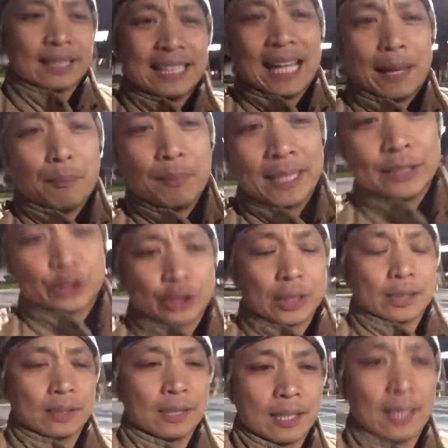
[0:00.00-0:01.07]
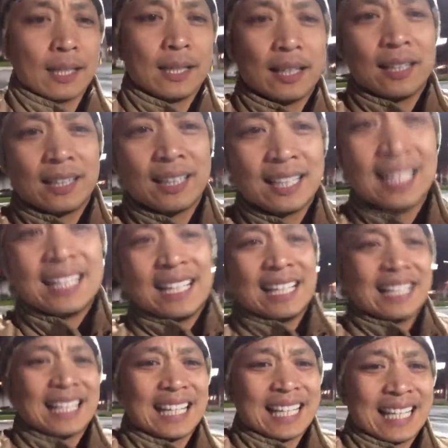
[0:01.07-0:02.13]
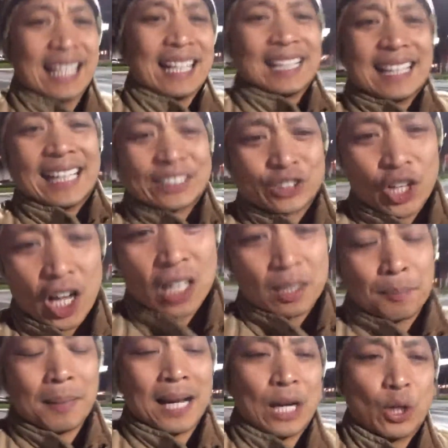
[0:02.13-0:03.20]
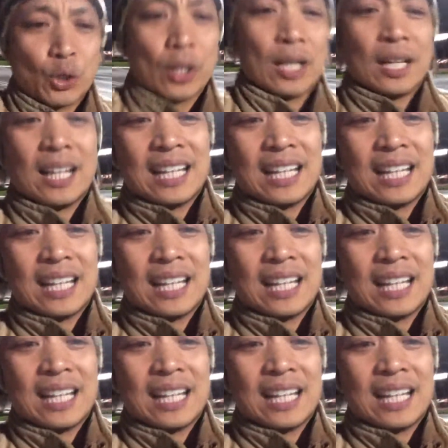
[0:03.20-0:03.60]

that mention, that talk about